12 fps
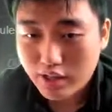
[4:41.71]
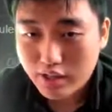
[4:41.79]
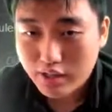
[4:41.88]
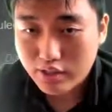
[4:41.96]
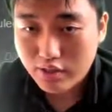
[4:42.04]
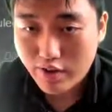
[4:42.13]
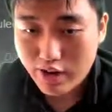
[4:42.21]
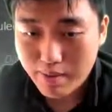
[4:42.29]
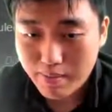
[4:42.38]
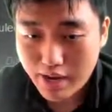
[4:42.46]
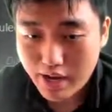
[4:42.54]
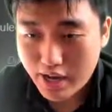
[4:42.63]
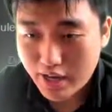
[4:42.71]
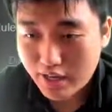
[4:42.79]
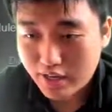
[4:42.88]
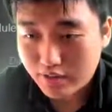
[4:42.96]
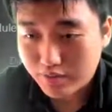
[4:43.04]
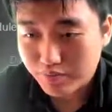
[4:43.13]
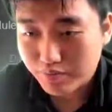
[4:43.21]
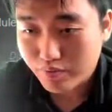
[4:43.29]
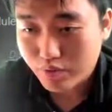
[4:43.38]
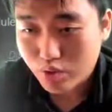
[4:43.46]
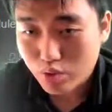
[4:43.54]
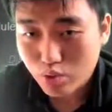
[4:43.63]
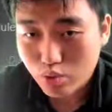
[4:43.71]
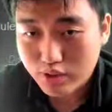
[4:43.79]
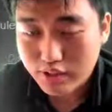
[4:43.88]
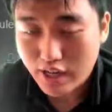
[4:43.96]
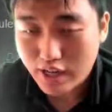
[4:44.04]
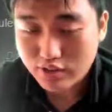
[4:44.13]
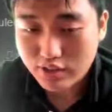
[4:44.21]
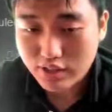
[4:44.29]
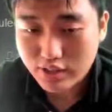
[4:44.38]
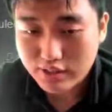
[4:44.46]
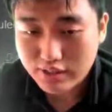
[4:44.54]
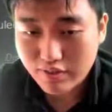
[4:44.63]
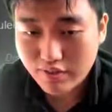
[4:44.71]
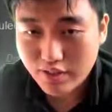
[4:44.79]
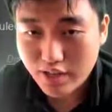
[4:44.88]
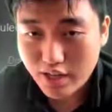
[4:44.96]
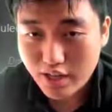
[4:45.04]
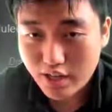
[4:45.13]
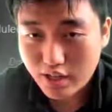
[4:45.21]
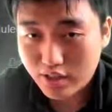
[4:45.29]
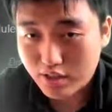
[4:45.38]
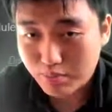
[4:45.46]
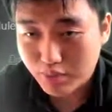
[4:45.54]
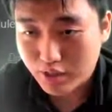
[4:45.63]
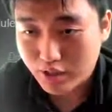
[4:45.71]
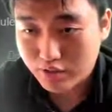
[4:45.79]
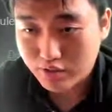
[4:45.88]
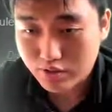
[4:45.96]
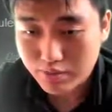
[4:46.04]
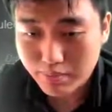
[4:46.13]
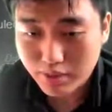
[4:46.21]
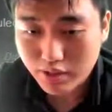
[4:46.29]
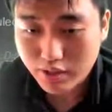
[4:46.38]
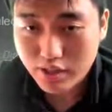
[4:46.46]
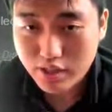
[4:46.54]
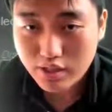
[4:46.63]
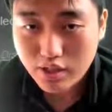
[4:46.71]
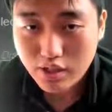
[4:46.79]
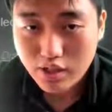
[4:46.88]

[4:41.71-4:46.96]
And then divided by 2,078 because it's in billion.